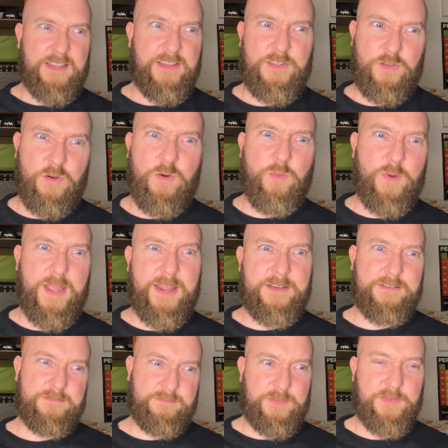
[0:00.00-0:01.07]
you're
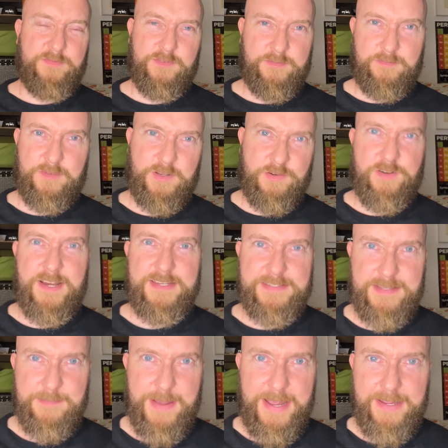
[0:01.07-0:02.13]
weird. You're
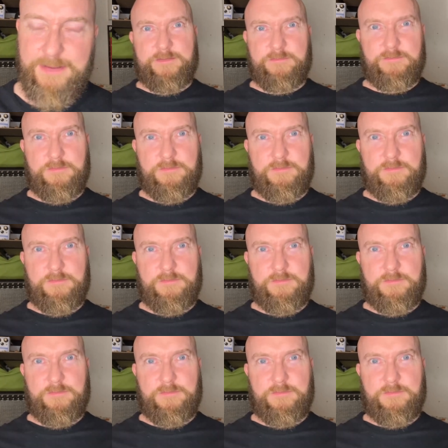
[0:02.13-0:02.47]
crazy, mate.